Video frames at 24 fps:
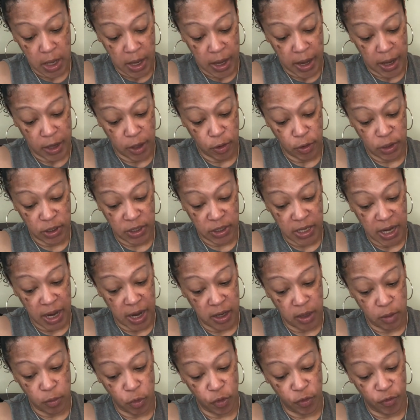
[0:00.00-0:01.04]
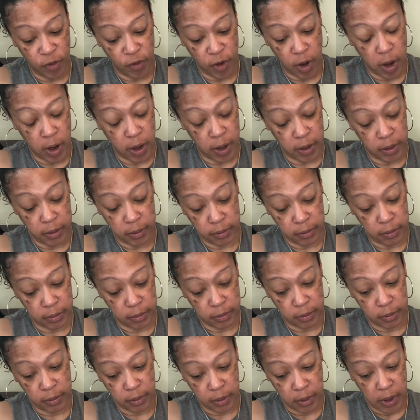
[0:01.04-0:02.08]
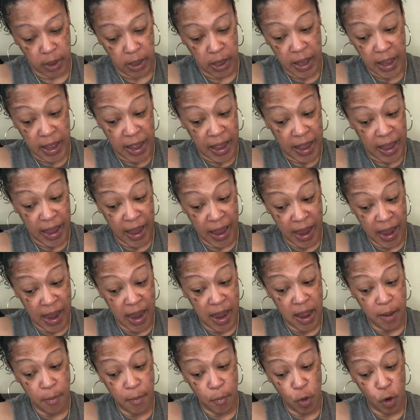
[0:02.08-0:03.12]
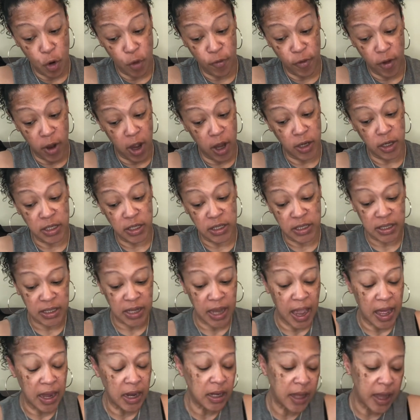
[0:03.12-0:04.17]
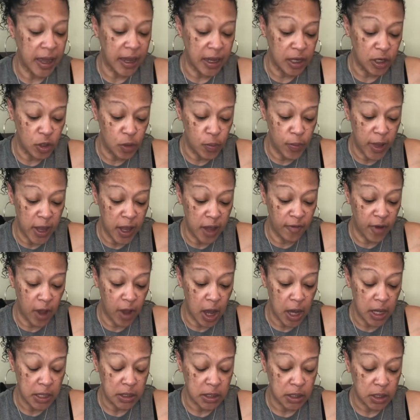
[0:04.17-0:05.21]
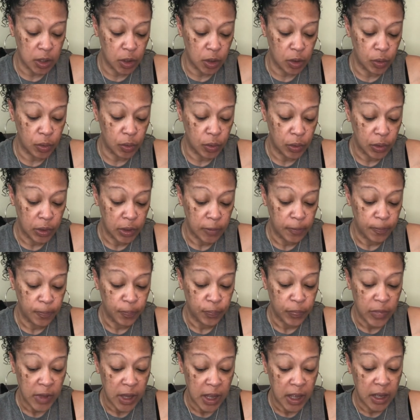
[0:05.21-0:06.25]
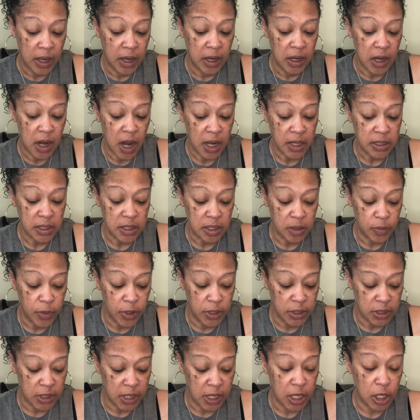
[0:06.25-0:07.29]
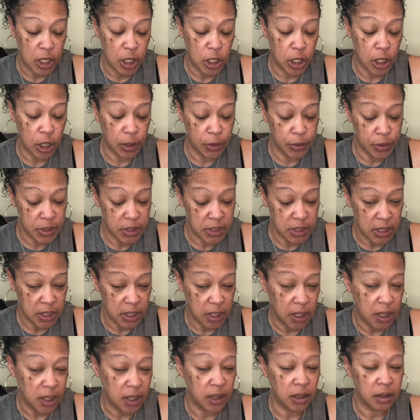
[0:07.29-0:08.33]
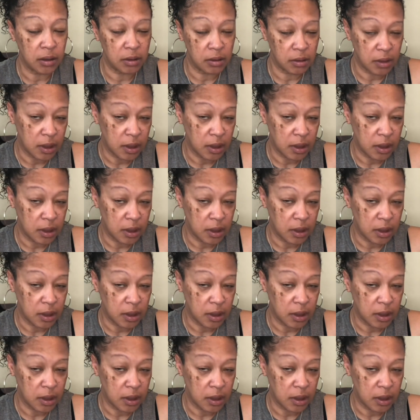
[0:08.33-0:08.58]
And you decide to move on. And move on, it's kind of like you may have also not so much like ghosting,